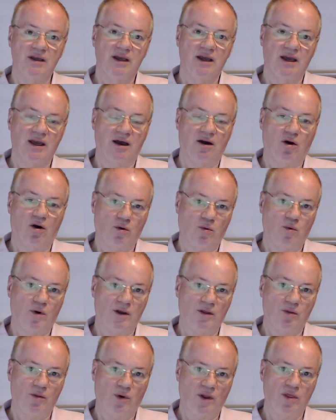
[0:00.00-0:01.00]

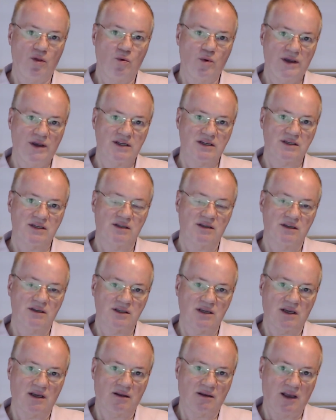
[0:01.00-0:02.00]
one of the ways
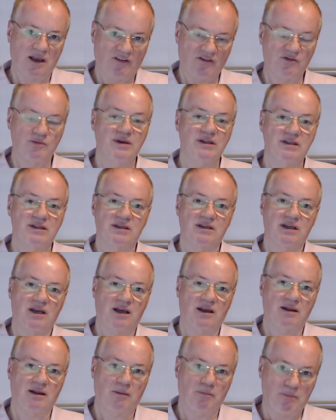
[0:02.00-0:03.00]
that government
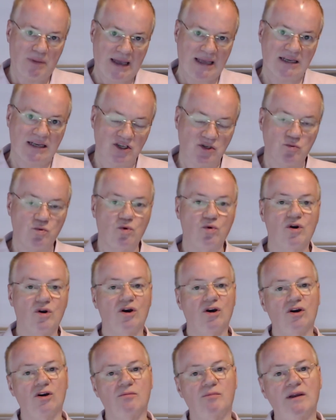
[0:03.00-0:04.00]
and banks will
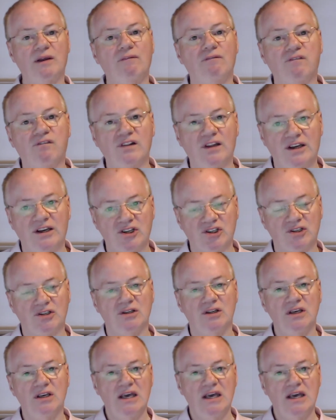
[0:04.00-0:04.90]
curb inflation